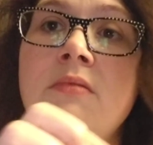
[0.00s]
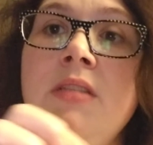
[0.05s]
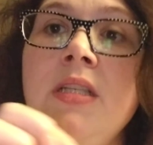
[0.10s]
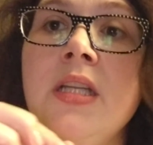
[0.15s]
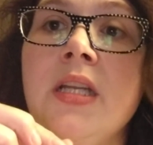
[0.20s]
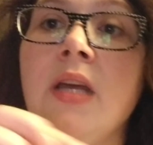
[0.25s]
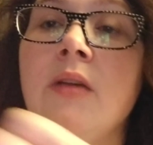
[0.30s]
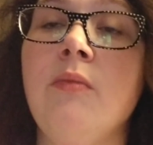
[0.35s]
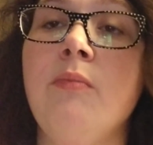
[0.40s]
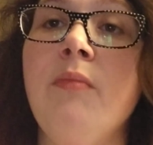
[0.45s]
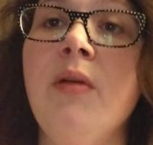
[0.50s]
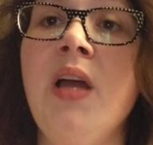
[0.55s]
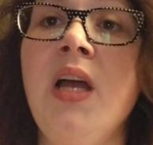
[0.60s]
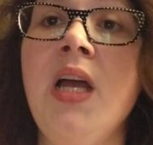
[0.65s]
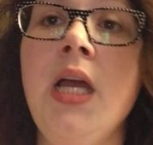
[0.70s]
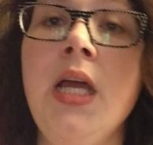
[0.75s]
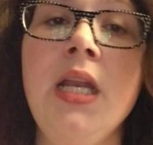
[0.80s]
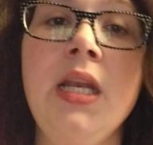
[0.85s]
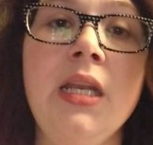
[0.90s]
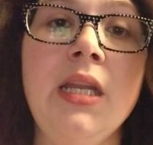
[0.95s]
you know,
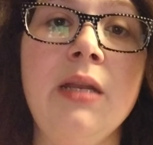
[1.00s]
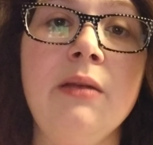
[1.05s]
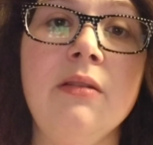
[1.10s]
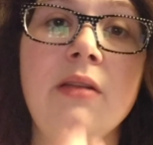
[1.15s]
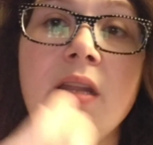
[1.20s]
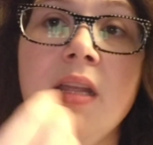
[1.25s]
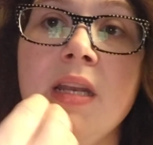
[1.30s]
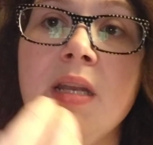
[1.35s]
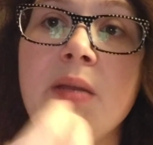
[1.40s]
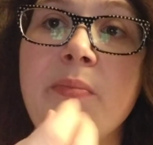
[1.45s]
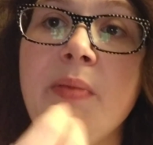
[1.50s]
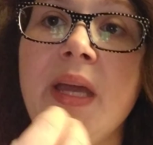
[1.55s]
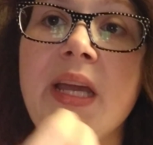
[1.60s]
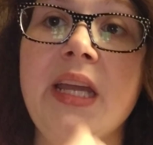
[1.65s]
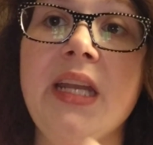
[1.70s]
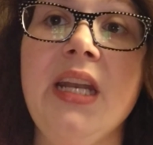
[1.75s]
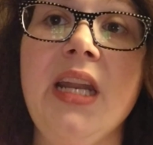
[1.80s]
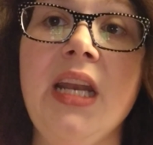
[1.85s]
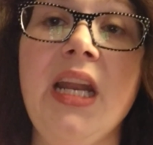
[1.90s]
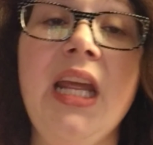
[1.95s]
hunting and, and
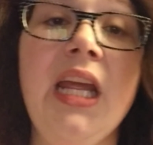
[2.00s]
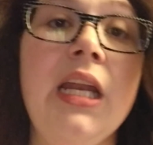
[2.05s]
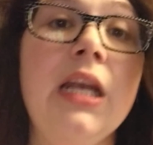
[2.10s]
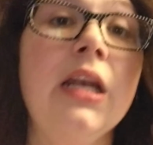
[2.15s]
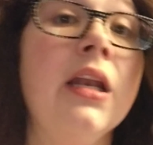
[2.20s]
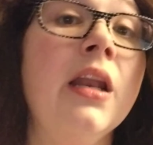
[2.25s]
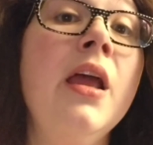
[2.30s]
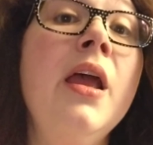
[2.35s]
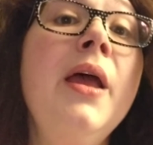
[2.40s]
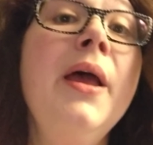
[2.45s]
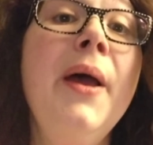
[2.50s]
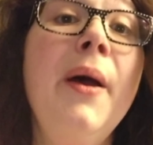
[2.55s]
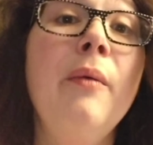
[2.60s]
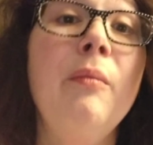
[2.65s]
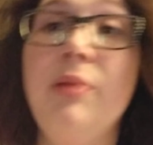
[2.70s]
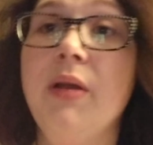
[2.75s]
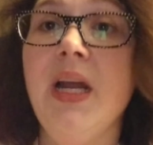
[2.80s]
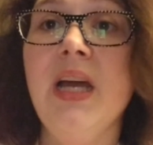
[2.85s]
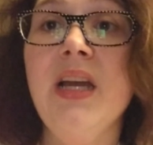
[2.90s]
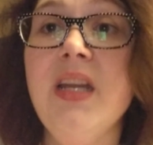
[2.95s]
picking and eating,
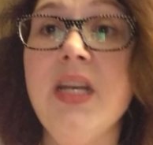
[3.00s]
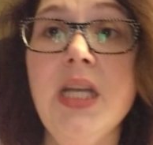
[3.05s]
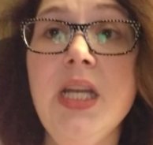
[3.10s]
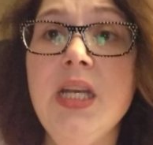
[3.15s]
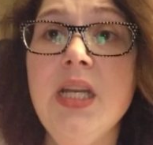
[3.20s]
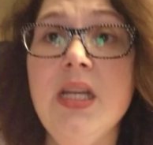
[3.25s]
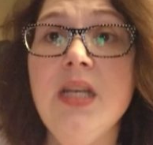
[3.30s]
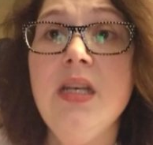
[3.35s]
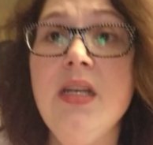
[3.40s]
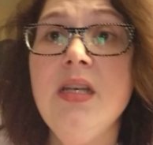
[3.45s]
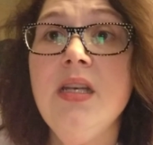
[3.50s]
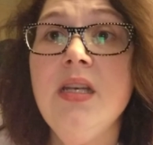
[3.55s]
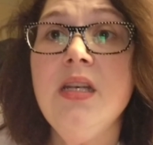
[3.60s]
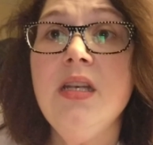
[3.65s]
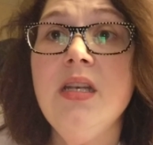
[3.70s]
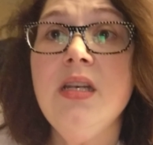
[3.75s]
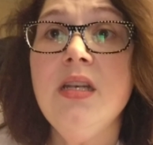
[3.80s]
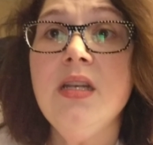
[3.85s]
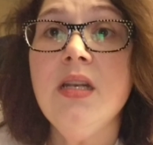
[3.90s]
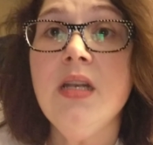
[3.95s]
but I could eat it.
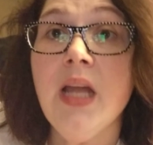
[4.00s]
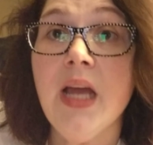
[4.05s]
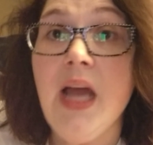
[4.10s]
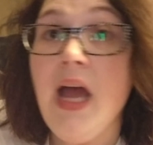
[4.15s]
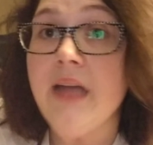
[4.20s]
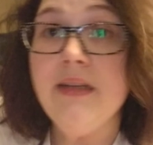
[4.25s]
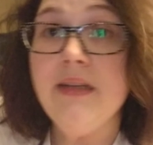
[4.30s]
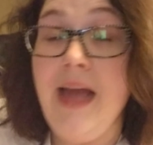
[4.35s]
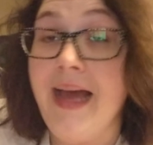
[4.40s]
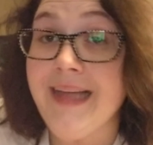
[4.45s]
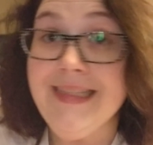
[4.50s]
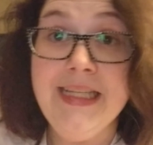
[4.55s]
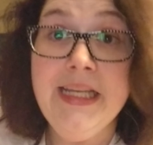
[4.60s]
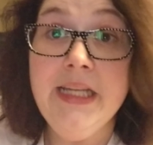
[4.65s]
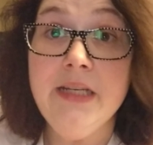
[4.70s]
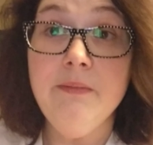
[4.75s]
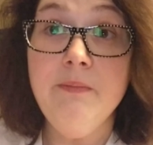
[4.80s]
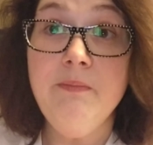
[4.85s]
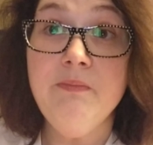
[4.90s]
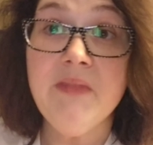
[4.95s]
Like I, I
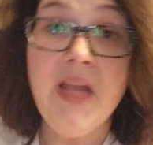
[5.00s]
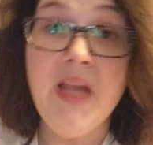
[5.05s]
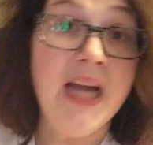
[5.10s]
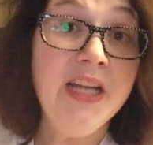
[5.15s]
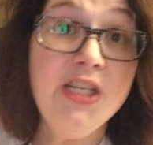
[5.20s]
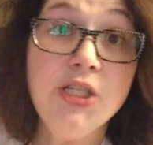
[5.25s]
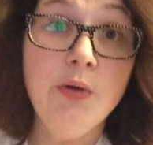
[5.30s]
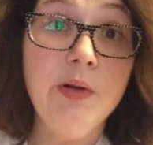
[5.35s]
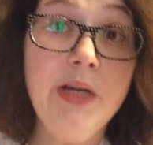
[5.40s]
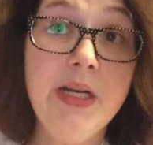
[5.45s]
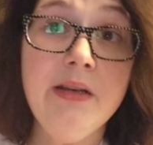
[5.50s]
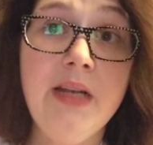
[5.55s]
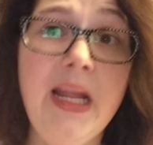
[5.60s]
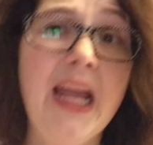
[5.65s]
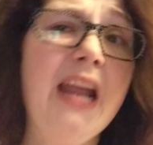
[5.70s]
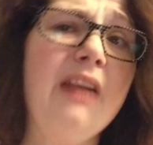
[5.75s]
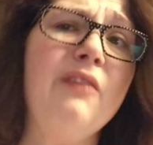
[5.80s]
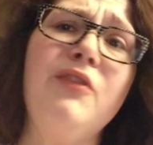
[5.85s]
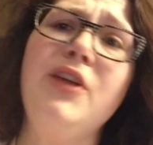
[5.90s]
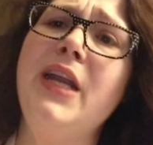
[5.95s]
did, I enjoyed it.
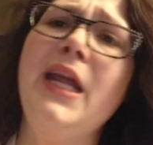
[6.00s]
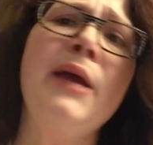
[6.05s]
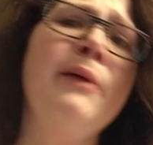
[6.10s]
Every